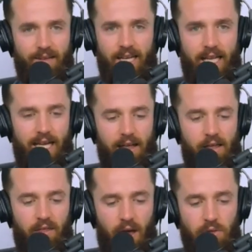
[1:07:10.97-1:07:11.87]

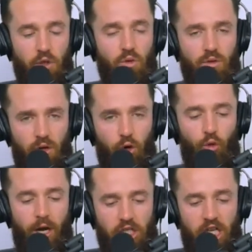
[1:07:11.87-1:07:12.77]
That was a
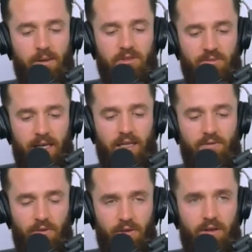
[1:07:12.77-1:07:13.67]
great chapter of my life
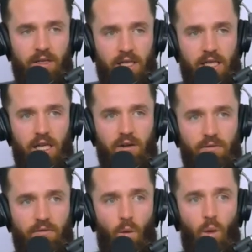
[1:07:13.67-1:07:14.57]
for
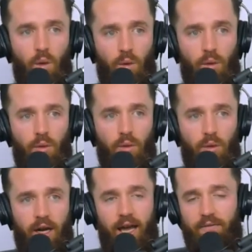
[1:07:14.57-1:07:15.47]

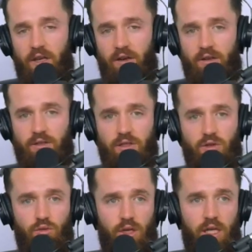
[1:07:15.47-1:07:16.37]
4.5 years,
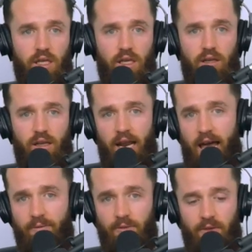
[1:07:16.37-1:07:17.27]

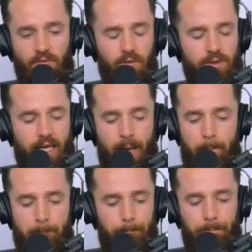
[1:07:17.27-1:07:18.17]
3.5 of it full
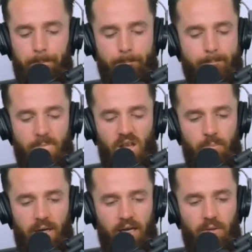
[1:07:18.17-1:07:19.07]
time,
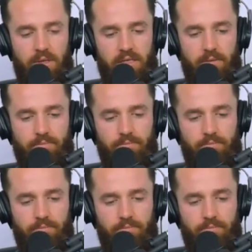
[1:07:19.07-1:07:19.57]
but I don't miss it.